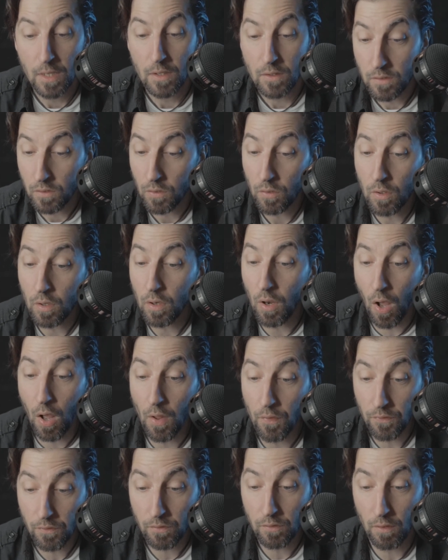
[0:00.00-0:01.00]
Sir
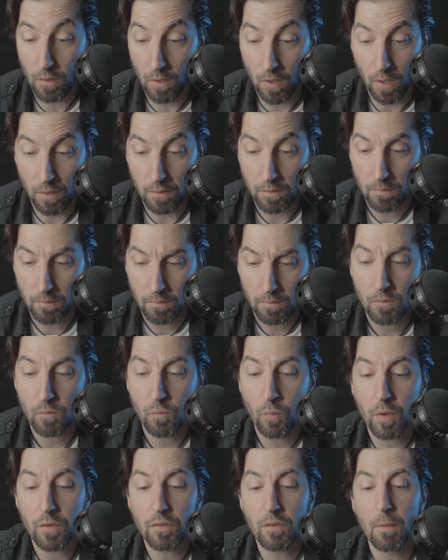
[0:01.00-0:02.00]
Launcelot
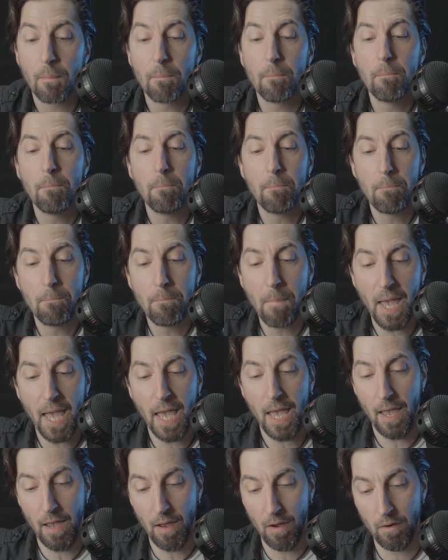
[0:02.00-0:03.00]
was a
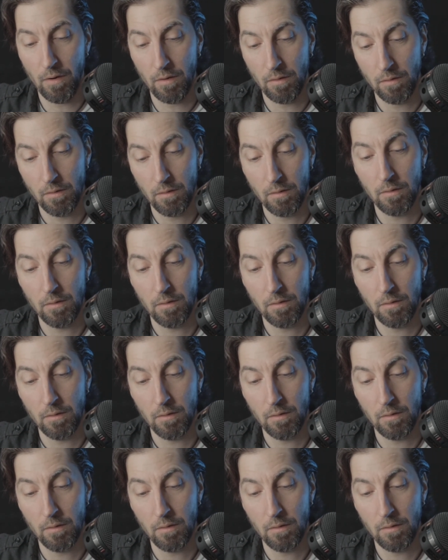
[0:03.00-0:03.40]
bear,